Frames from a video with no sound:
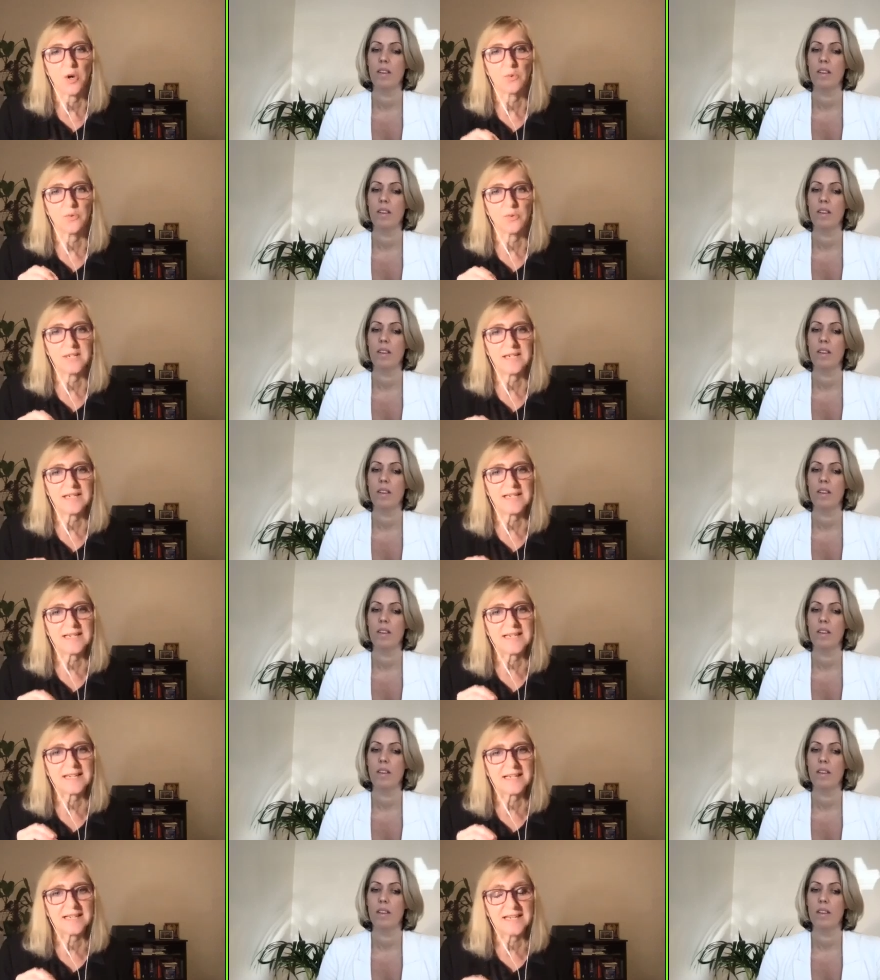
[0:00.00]
Speaker 1: really
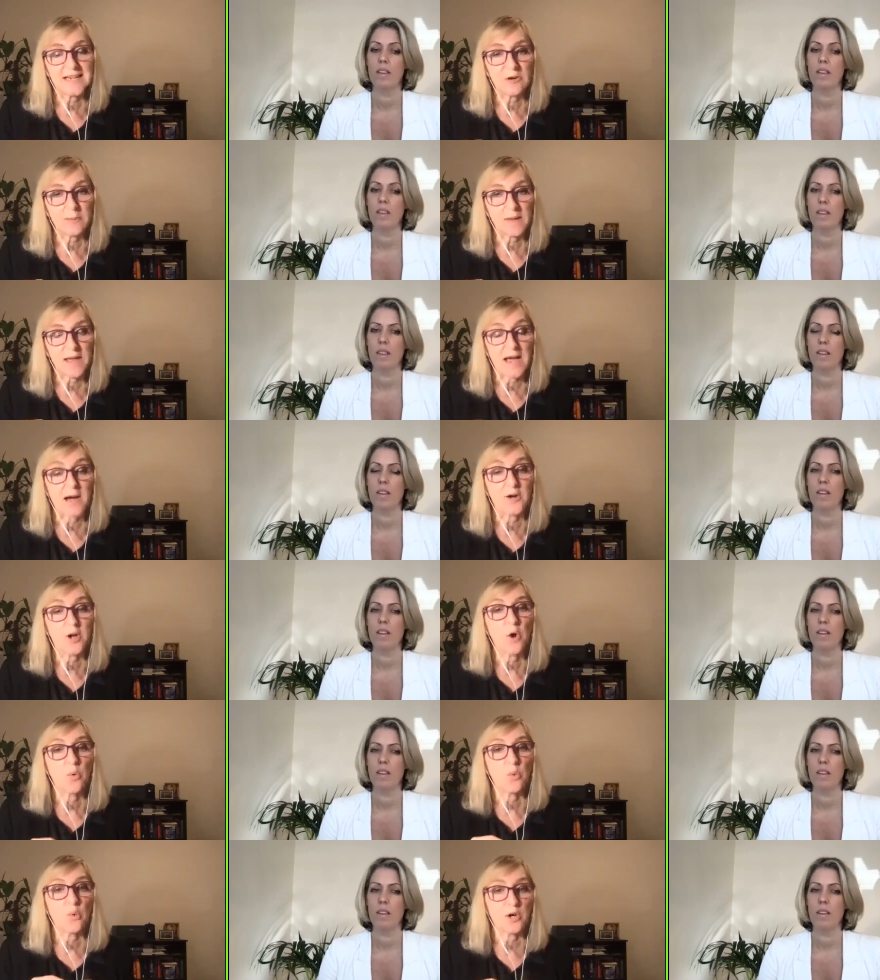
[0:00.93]
clear about
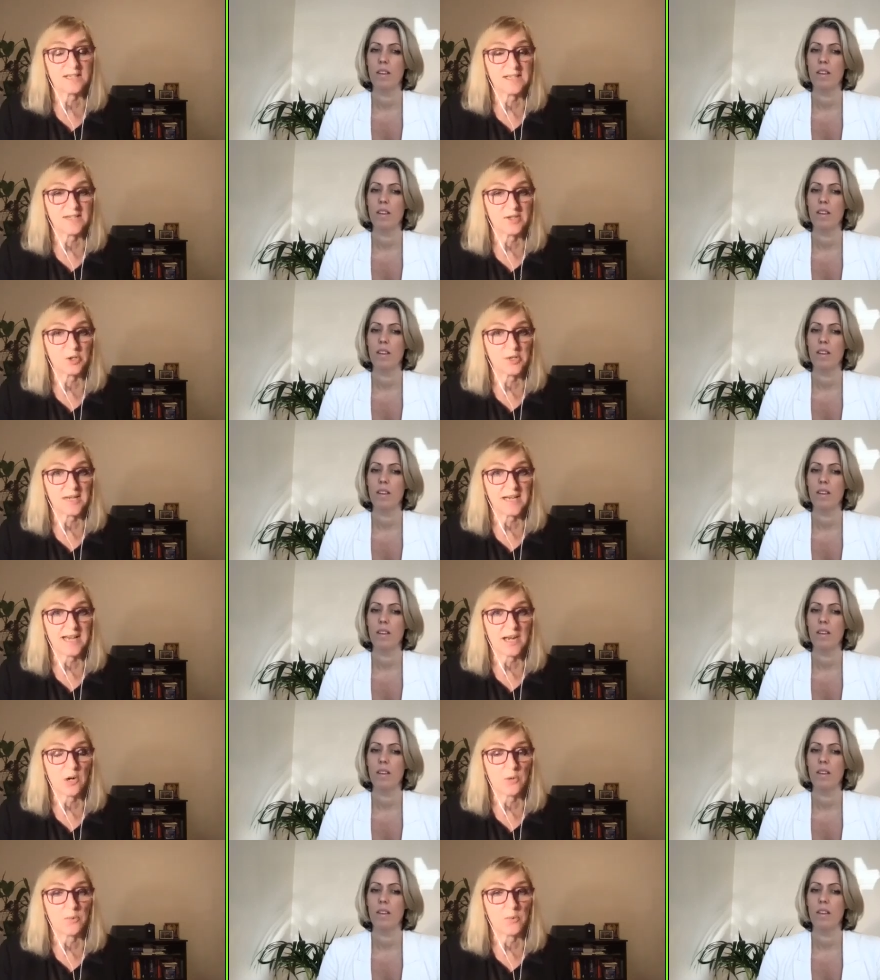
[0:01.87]
what it is you need
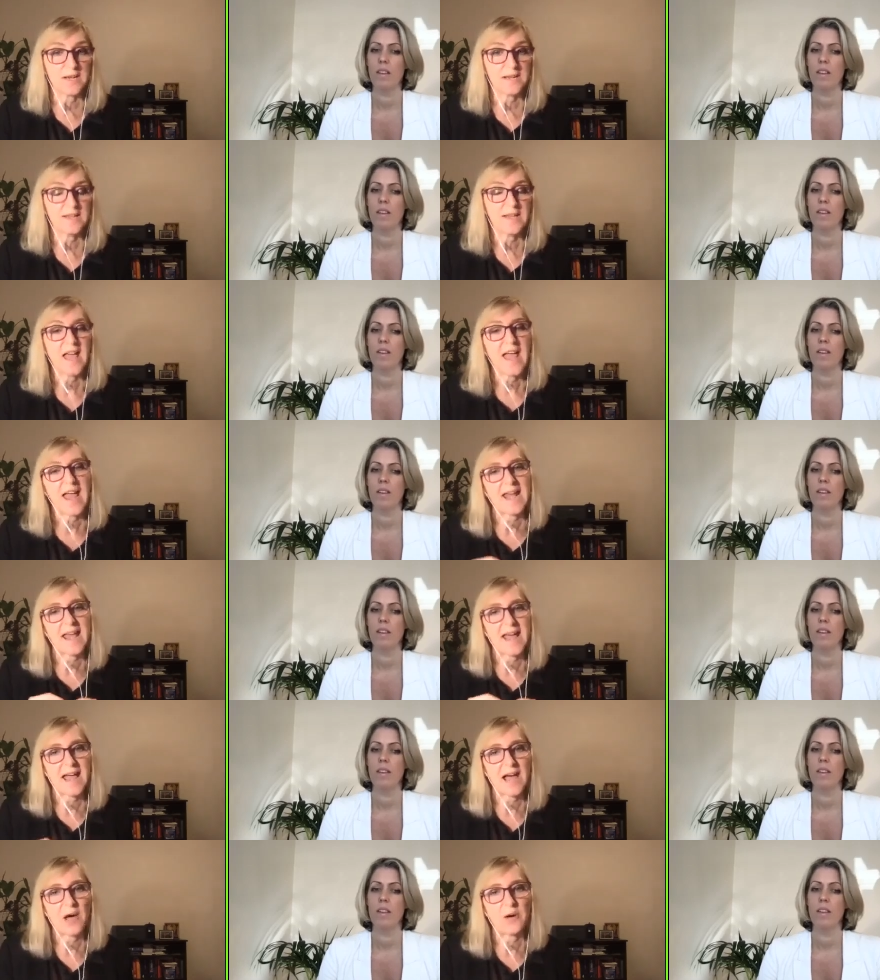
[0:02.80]
help with and
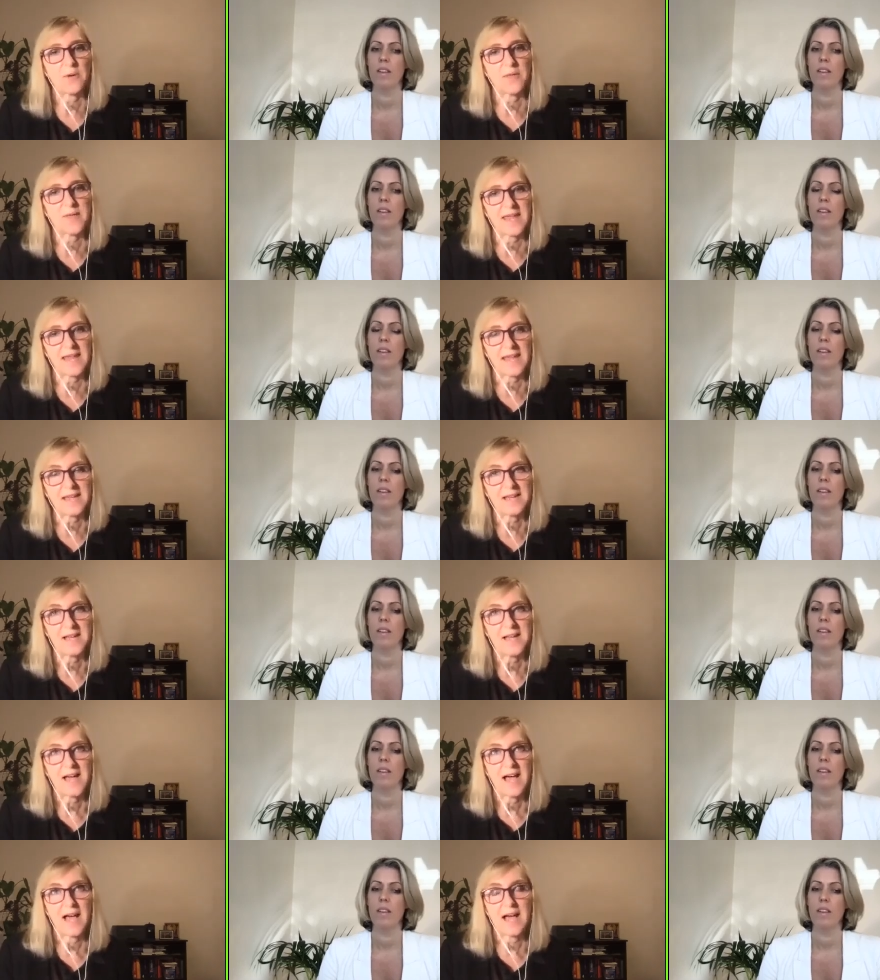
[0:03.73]
how their
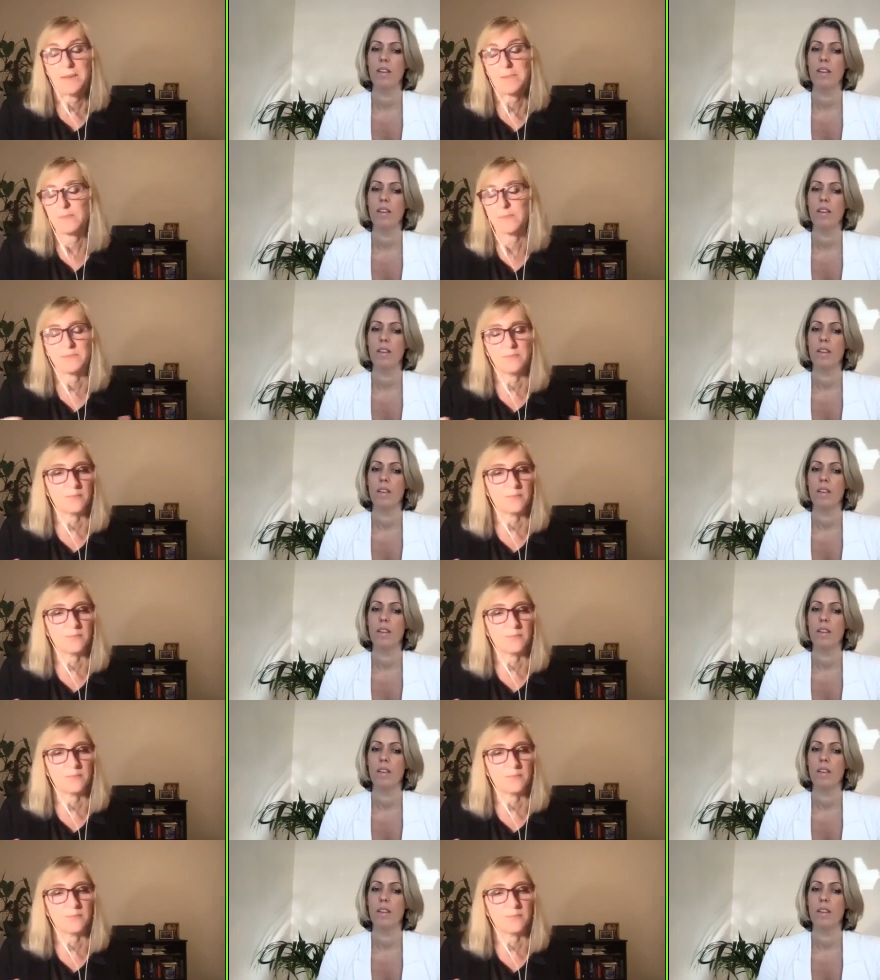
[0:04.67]
um,